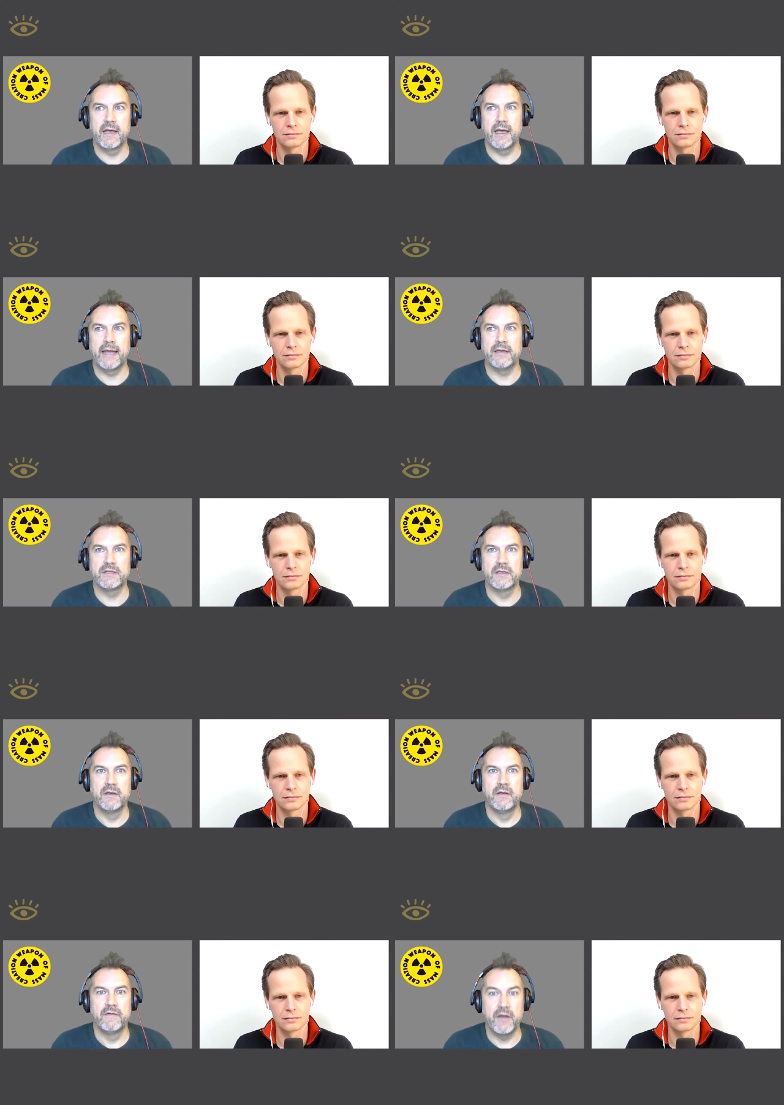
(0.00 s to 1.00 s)
Speaker 1: and
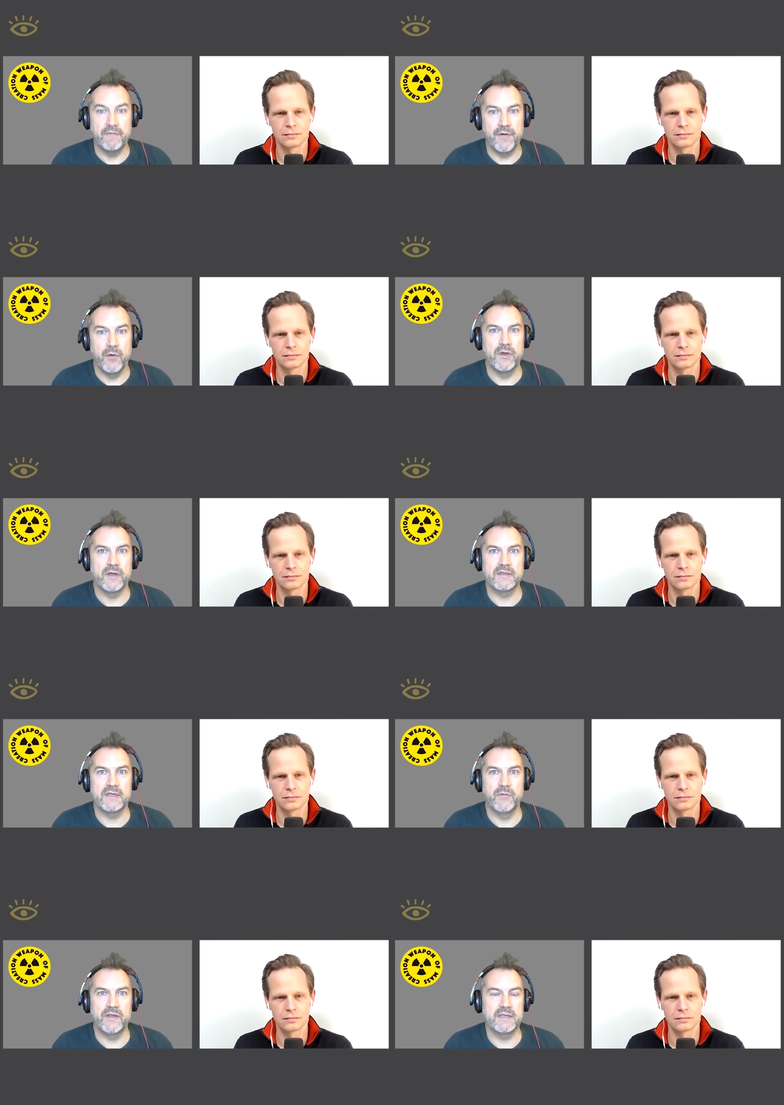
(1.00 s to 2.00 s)
and focused
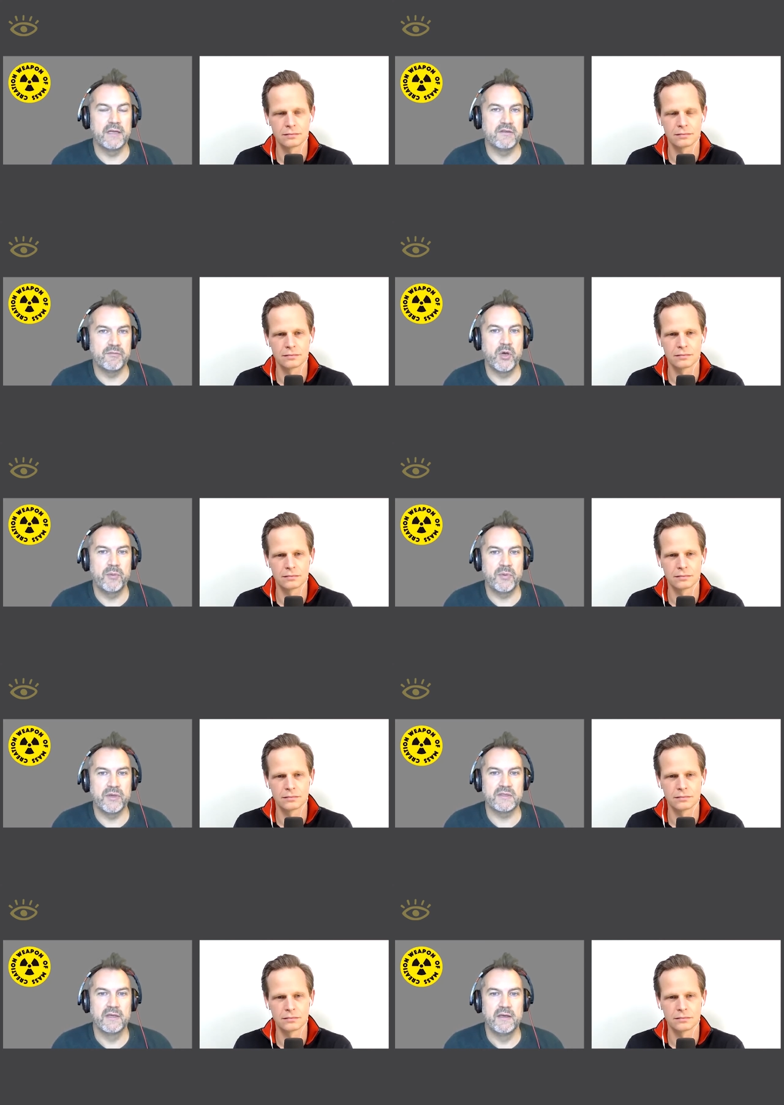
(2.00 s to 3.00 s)
and with a sense of
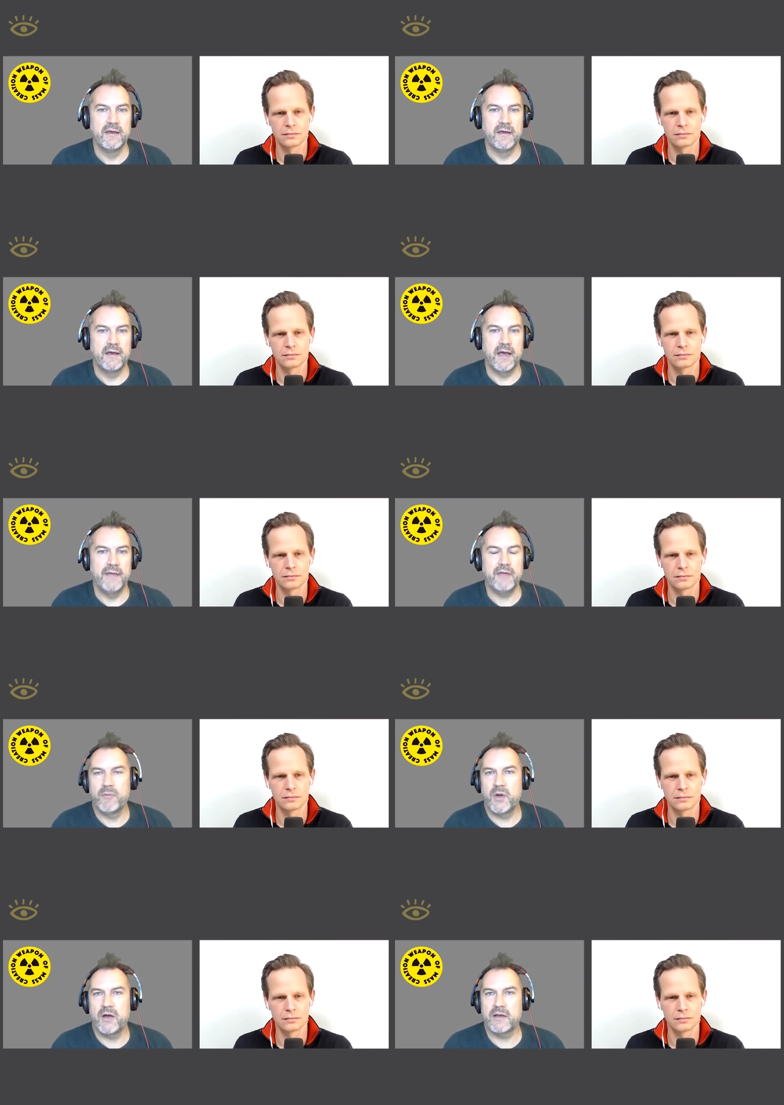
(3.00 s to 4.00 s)
purpose. And then
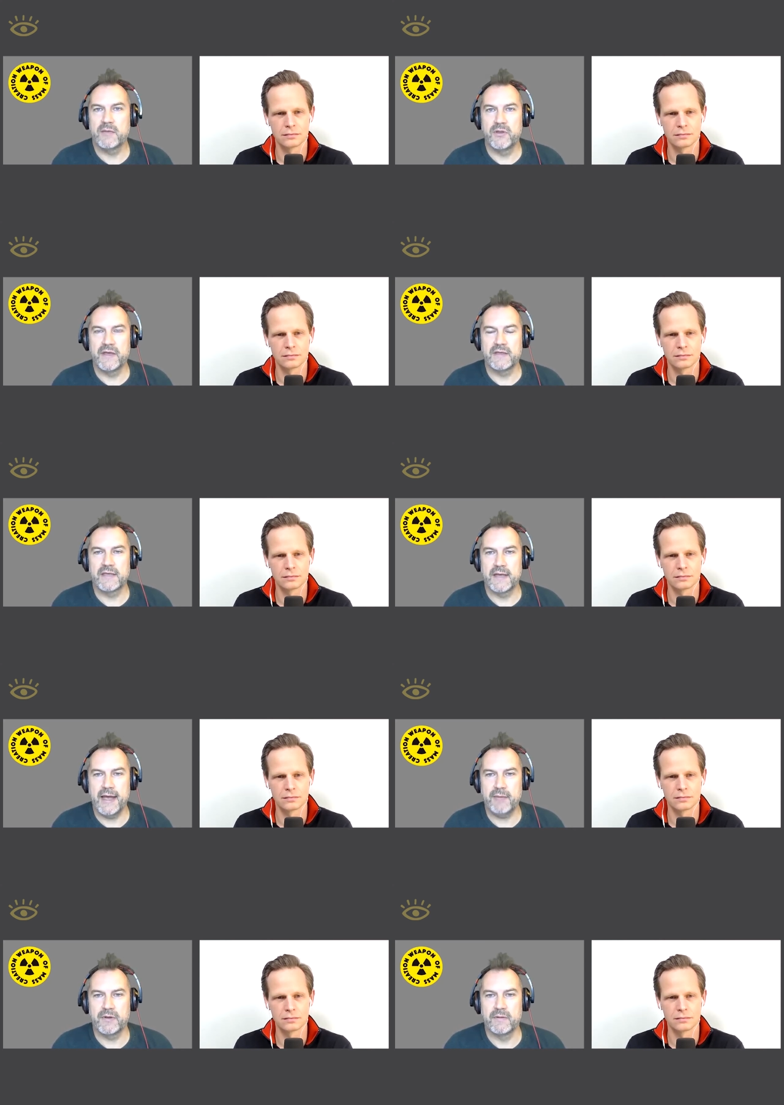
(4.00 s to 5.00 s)
remarkable things can
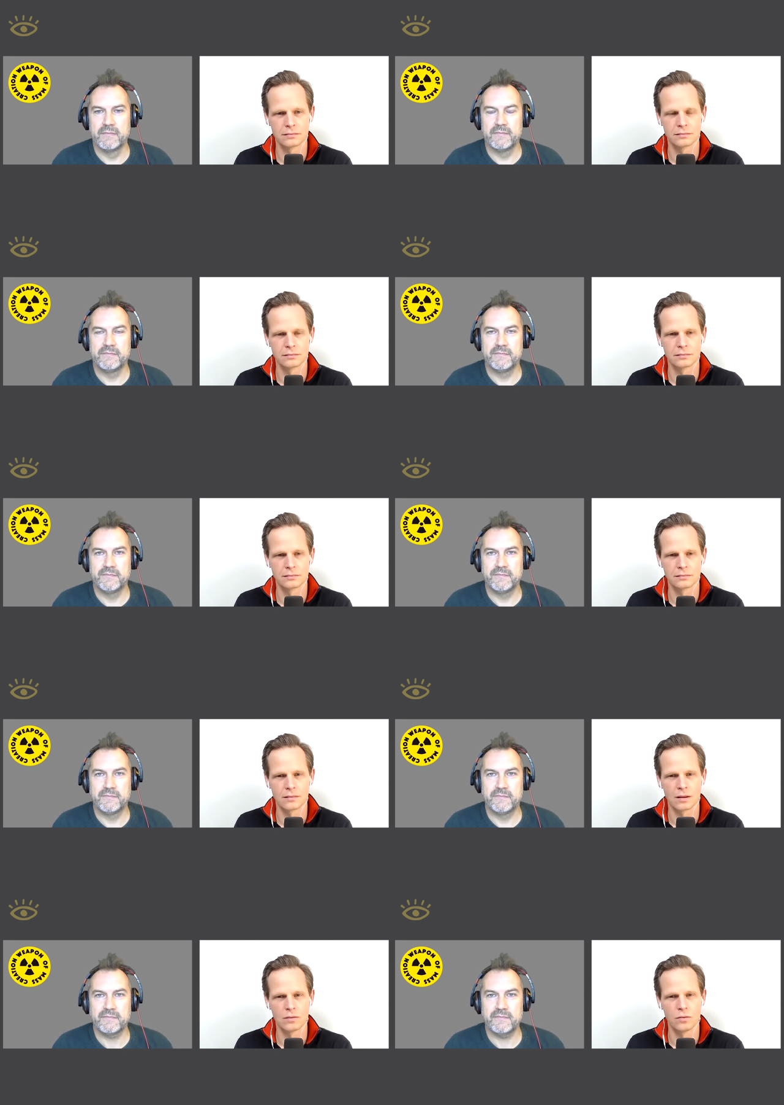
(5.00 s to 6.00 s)
happen.
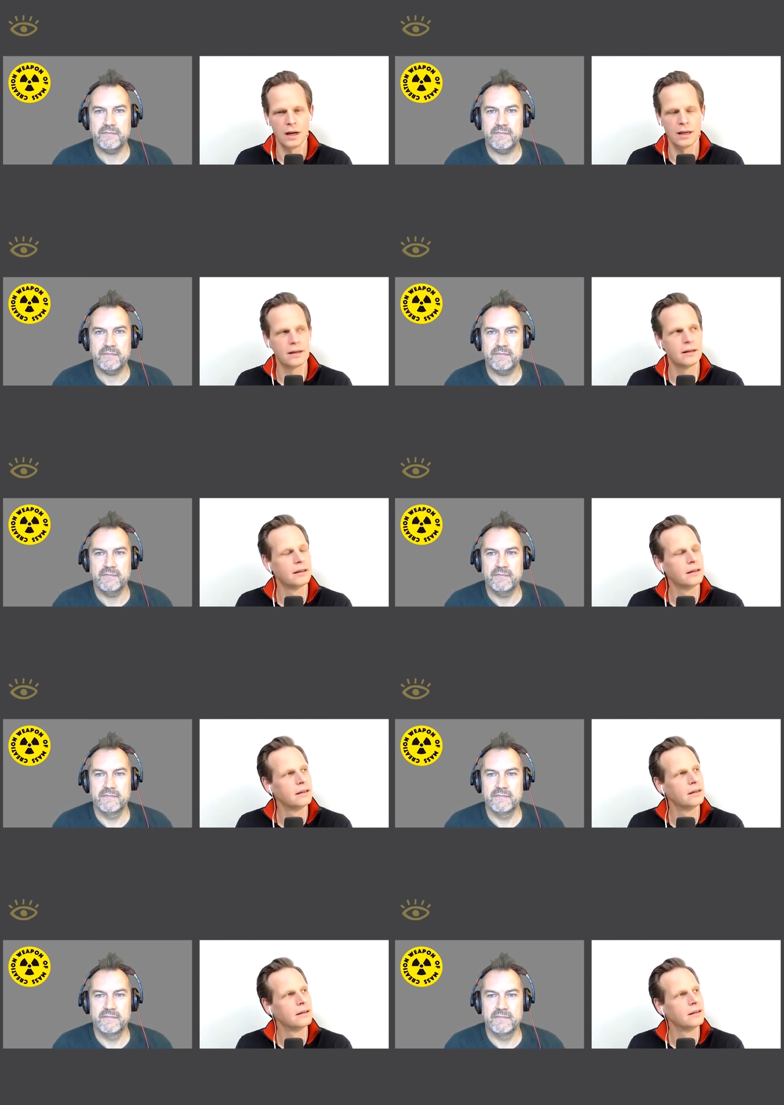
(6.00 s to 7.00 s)
Speaker 2: Right.
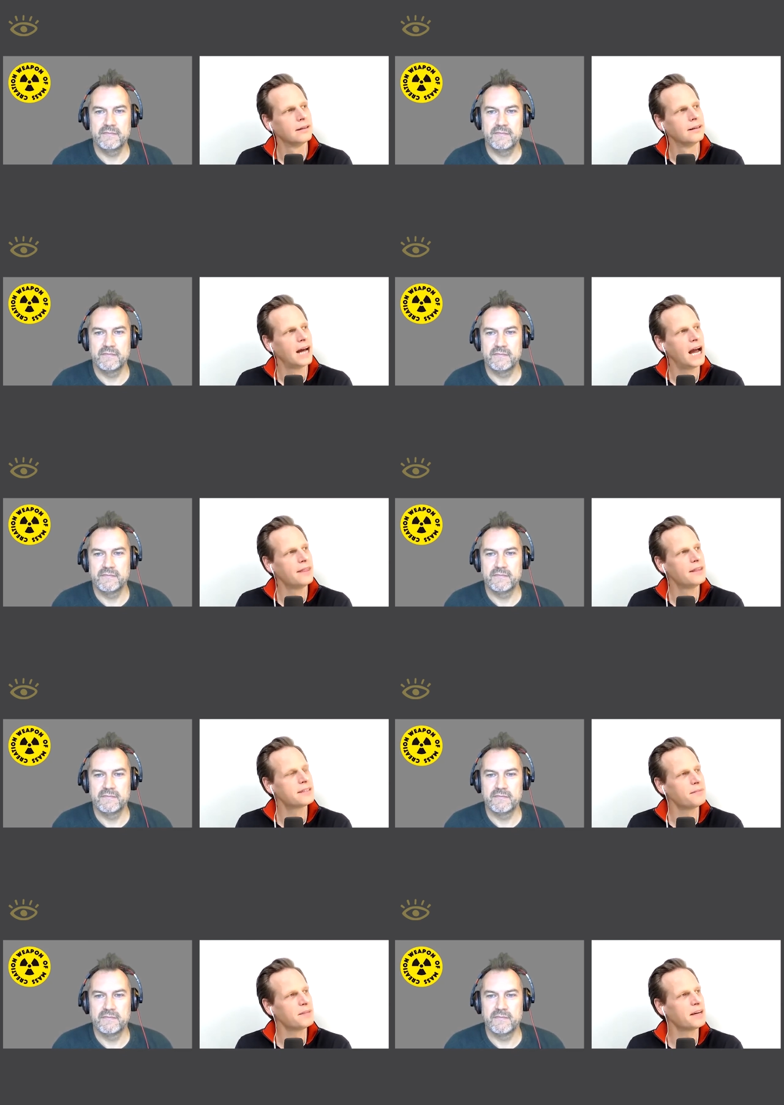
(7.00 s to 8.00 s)
And there's
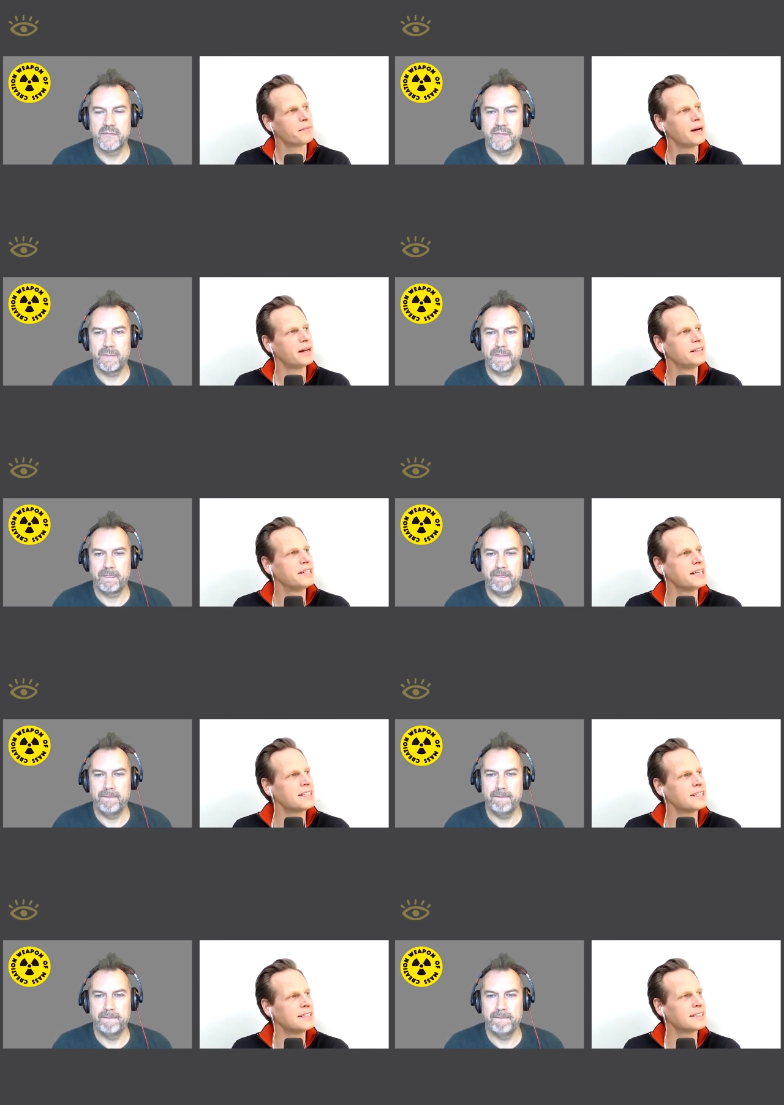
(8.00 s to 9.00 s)
something about
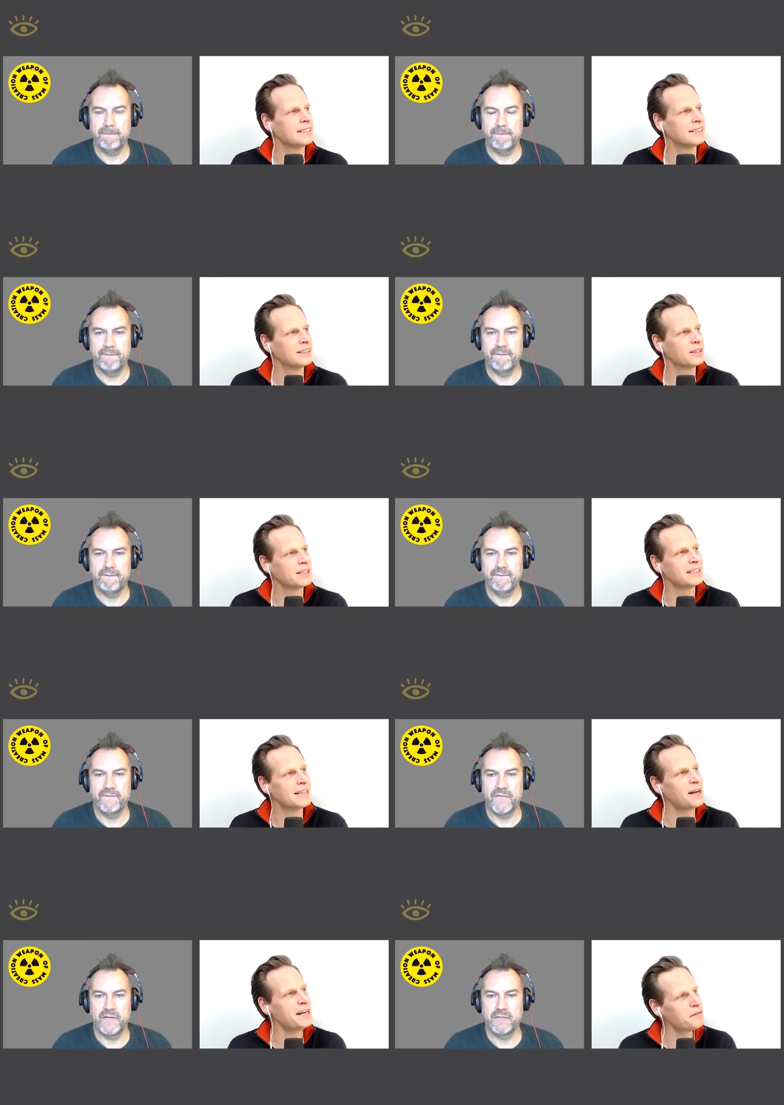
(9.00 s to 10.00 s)
distancing.
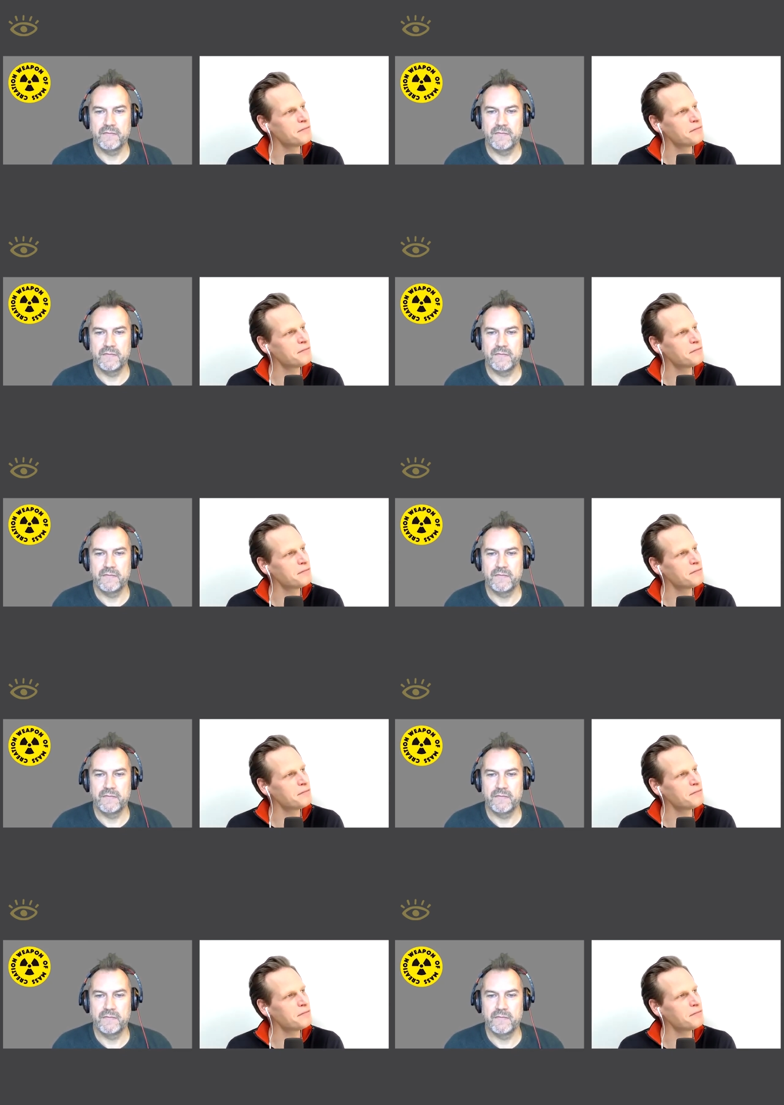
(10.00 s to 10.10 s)
I've never